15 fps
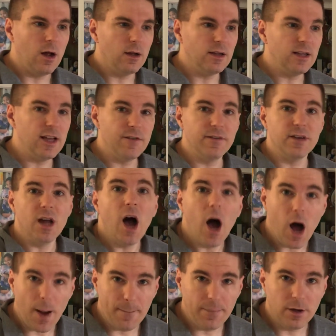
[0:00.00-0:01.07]
given
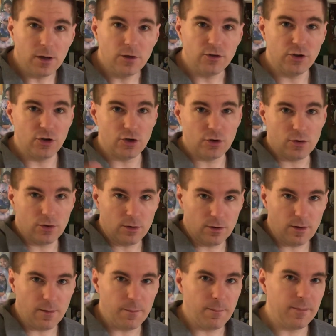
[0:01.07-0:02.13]
up. So you're
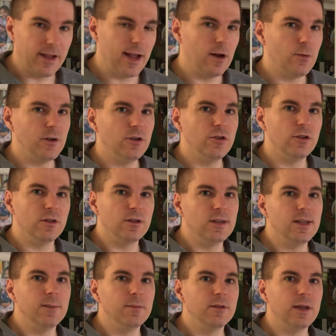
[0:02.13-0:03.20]
catering to the
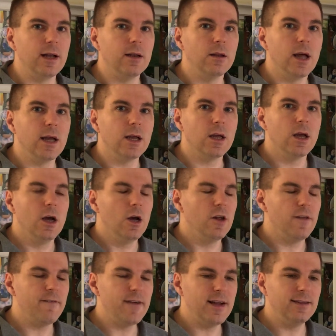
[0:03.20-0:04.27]
teams that like
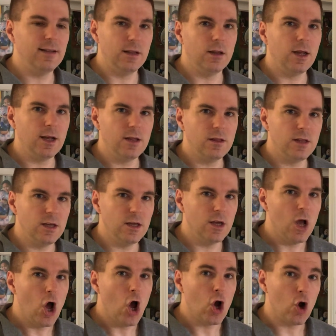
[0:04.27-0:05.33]
the fans that like the
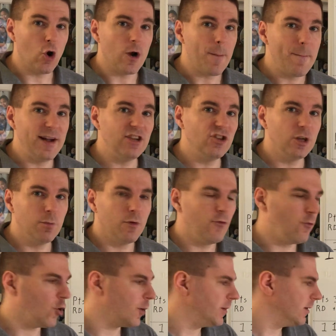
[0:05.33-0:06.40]
good pitching
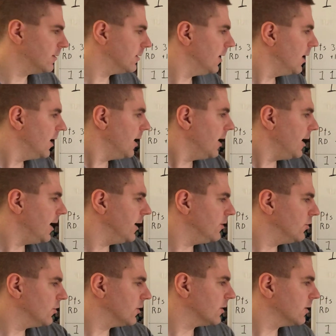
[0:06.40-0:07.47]
performance, and
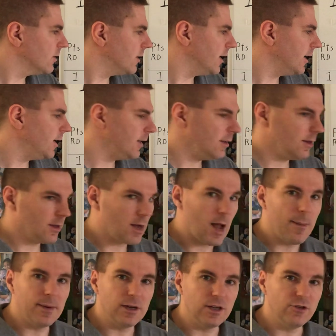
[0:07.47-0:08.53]
you're taking the
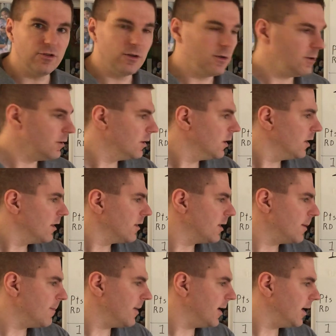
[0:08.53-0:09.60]
combination,
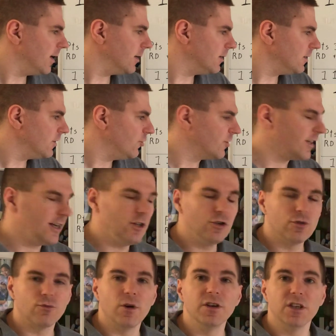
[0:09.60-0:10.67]
you're getting
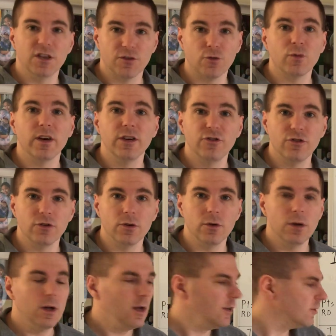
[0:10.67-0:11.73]
your run differential
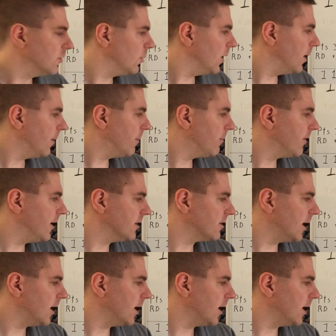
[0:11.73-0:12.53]
to provide